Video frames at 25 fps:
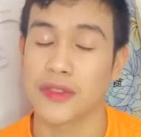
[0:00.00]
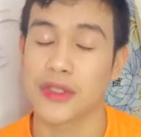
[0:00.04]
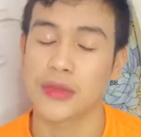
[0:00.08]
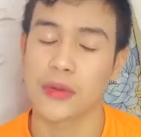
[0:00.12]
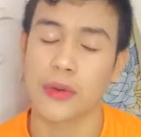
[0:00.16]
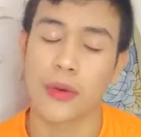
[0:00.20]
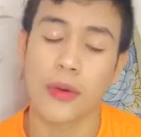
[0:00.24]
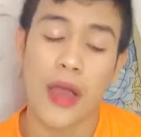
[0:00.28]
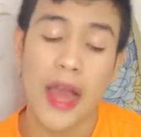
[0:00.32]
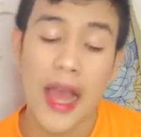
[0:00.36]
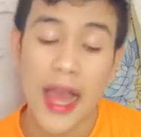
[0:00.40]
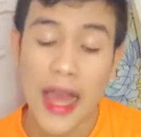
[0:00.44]

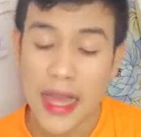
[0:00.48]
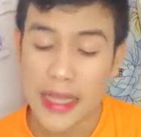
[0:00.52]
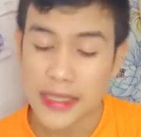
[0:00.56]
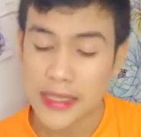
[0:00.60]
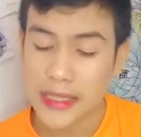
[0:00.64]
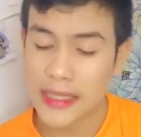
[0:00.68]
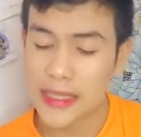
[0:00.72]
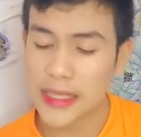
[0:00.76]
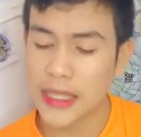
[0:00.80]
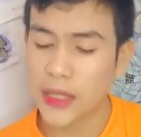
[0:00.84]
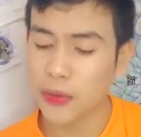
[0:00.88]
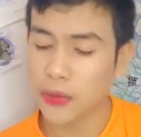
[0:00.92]
So
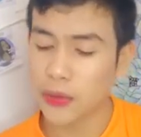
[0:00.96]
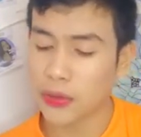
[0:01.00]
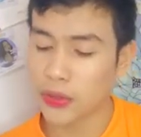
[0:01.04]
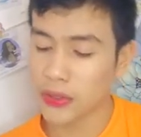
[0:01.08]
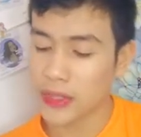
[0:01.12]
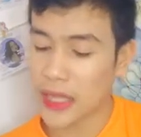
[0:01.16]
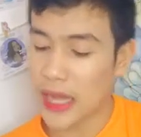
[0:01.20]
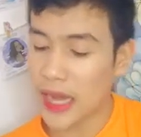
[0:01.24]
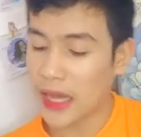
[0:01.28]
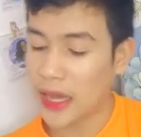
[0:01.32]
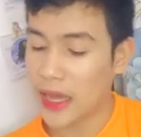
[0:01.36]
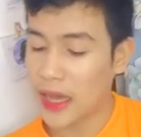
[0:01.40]
siguro
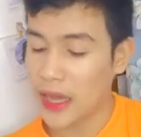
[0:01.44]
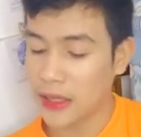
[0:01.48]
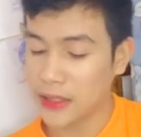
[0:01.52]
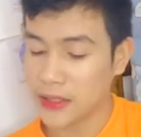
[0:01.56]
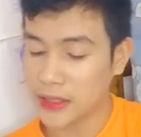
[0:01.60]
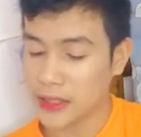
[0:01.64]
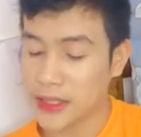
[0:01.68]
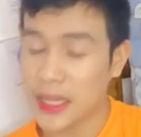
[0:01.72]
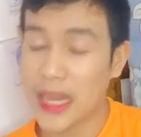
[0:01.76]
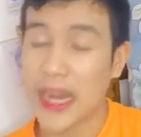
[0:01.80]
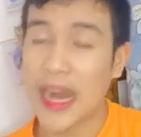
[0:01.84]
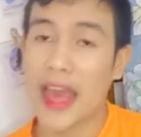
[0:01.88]

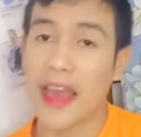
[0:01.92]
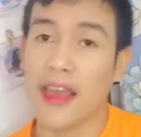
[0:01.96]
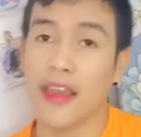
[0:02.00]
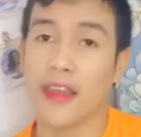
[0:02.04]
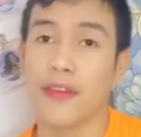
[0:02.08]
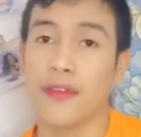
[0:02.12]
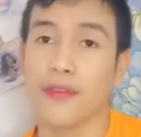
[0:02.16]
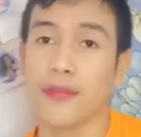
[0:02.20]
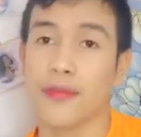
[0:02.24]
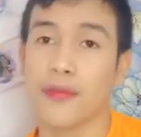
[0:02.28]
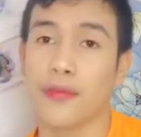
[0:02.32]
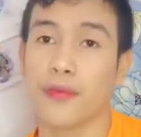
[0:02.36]
talagang sa
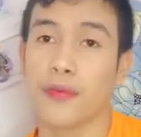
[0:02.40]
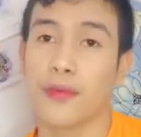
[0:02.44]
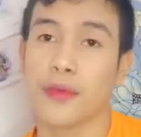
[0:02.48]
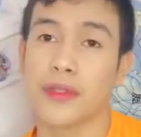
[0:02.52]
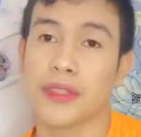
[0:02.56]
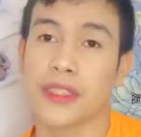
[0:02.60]
life,